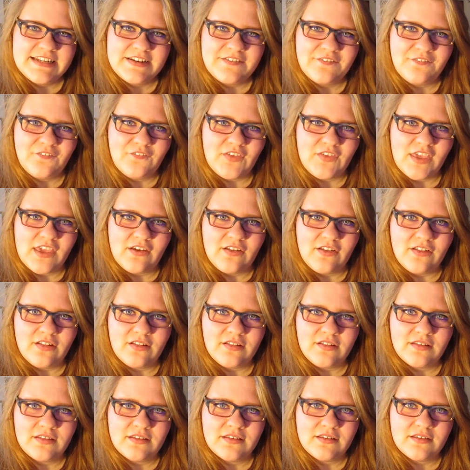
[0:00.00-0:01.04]

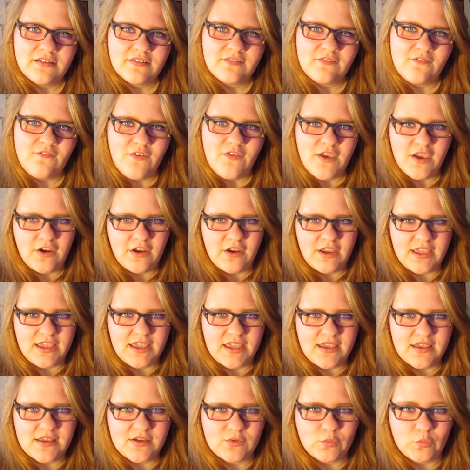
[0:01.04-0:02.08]
feel
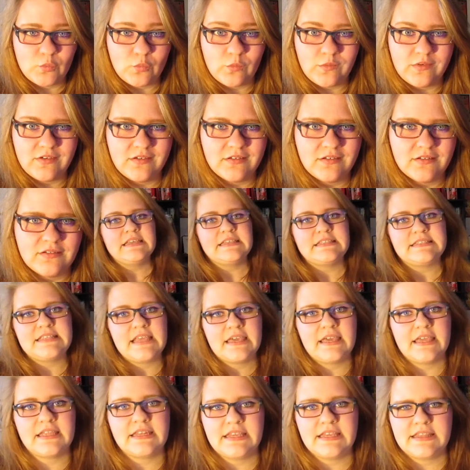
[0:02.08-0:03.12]
very real.
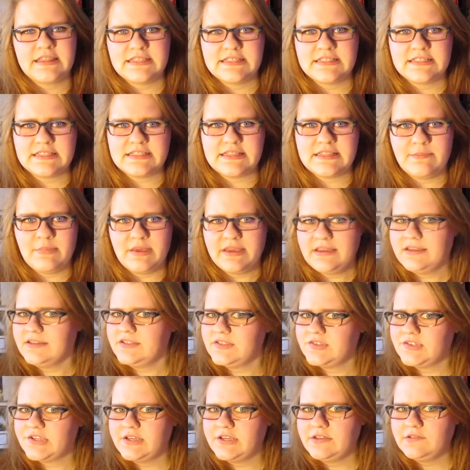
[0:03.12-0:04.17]
Second, and this is the
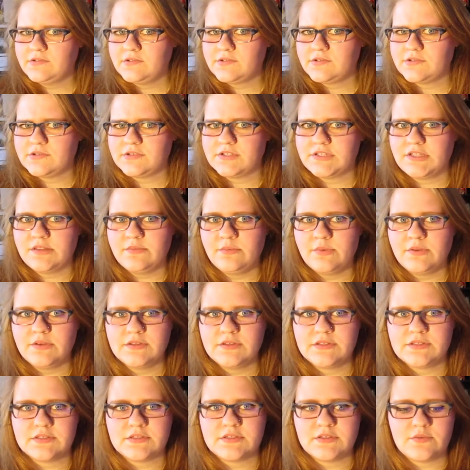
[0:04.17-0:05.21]
biggest change to the
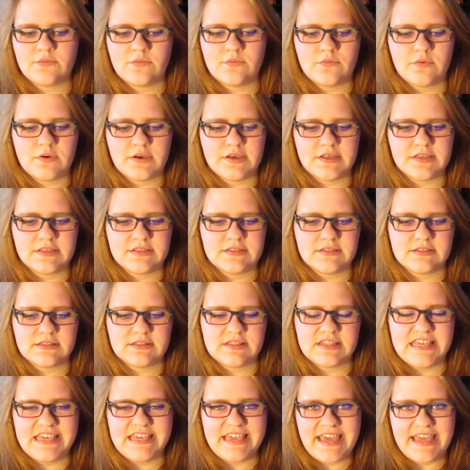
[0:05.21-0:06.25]
books, was
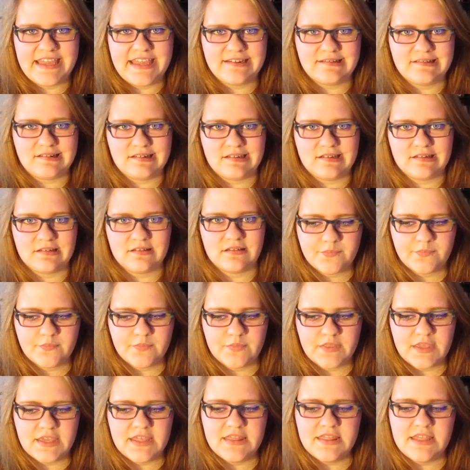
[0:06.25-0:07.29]
the ending.
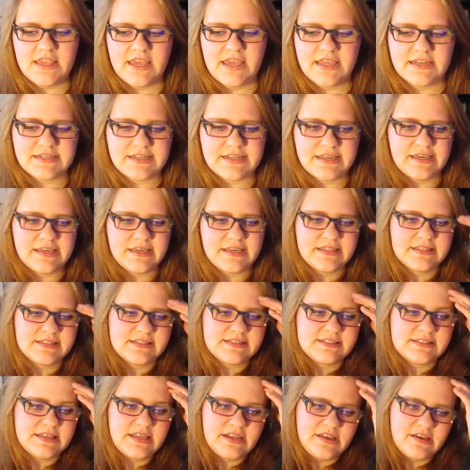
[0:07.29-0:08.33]
In the ending,
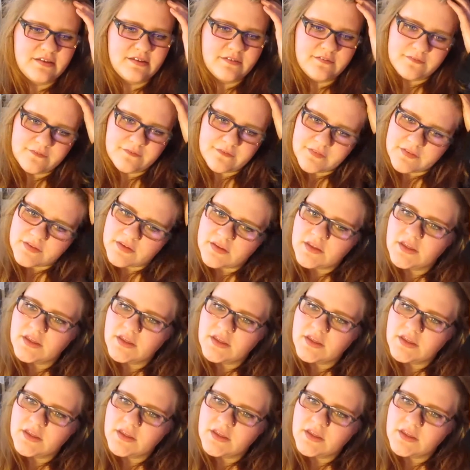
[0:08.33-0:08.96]
instead of